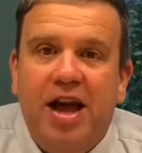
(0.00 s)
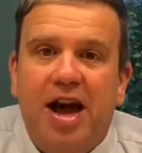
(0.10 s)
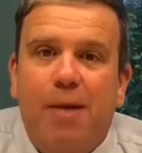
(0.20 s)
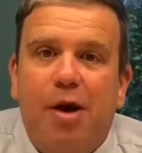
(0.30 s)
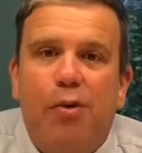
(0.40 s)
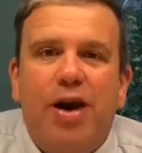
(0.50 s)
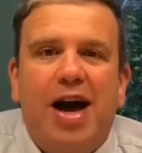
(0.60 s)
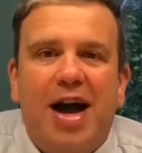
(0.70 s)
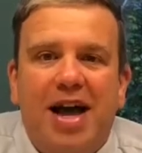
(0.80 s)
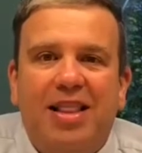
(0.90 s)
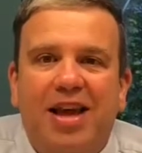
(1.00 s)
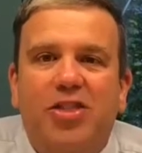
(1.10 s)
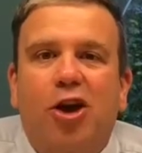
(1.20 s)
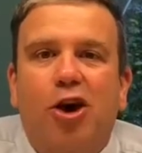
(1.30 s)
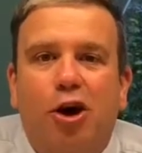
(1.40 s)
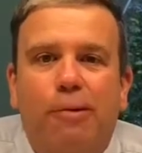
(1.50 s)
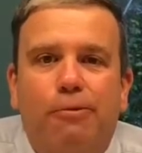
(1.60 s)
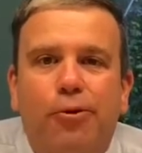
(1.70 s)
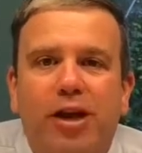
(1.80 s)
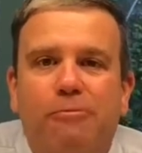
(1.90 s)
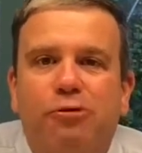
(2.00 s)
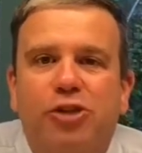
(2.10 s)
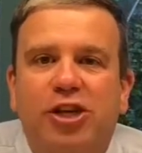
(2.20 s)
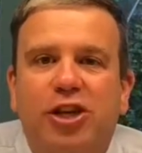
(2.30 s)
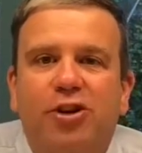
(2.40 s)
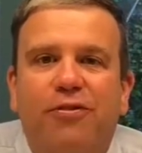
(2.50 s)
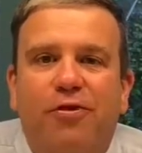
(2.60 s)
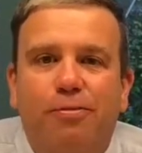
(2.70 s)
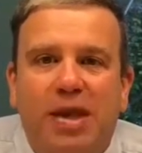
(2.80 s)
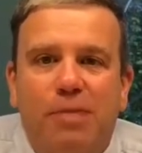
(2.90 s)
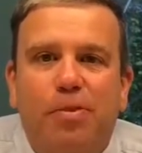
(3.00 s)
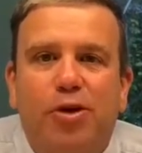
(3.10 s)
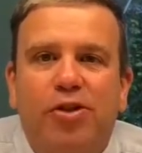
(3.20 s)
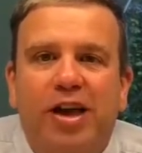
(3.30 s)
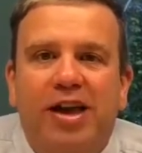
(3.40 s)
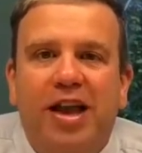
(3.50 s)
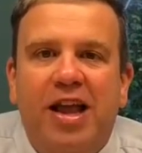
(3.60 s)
I want to highlight the car parade, particularly for people that